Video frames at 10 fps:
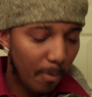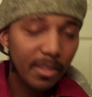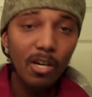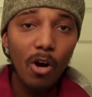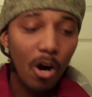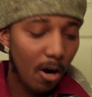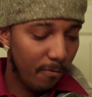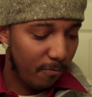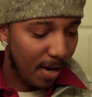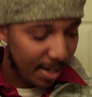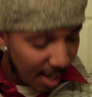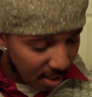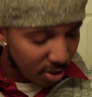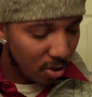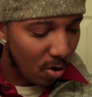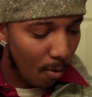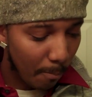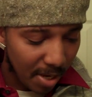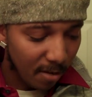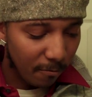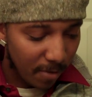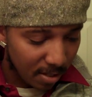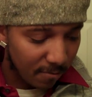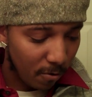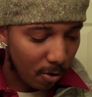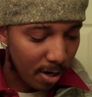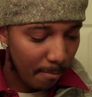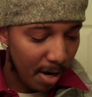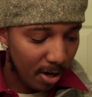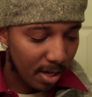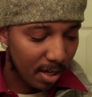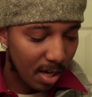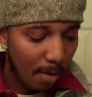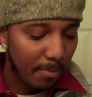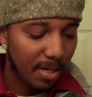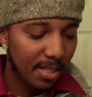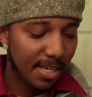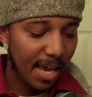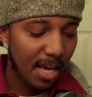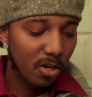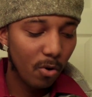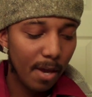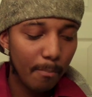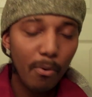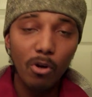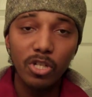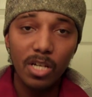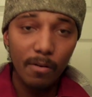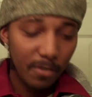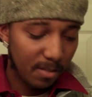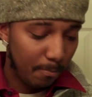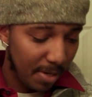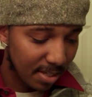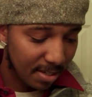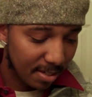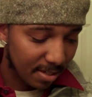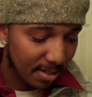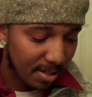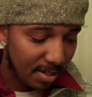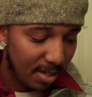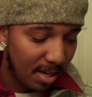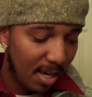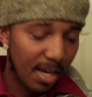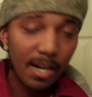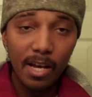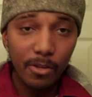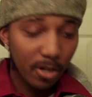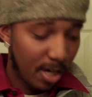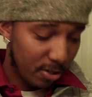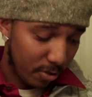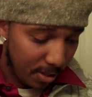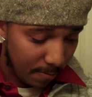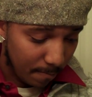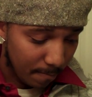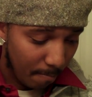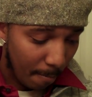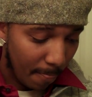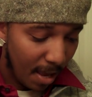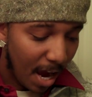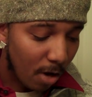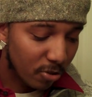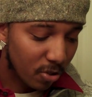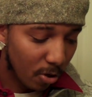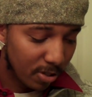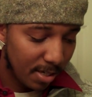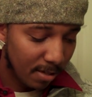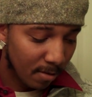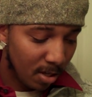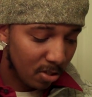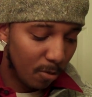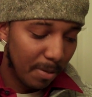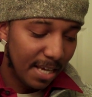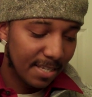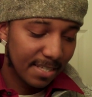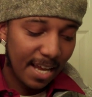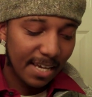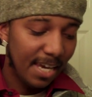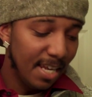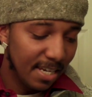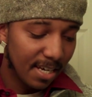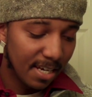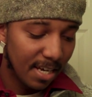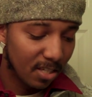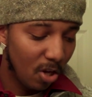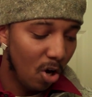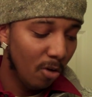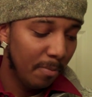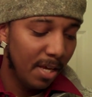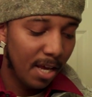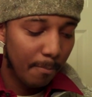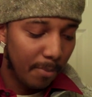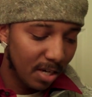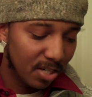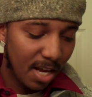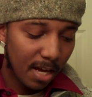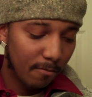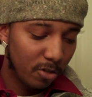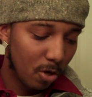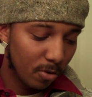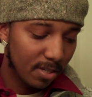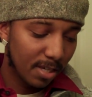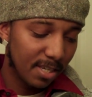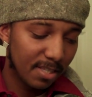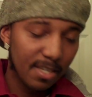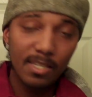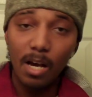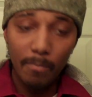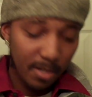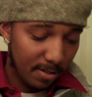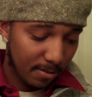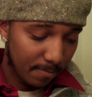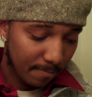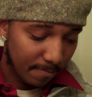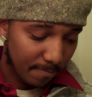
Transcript: But there are financial benefits for an American company to handle a portion of its business in another country. Outsourcing to places like India has long been a punchline of jokes against these companies.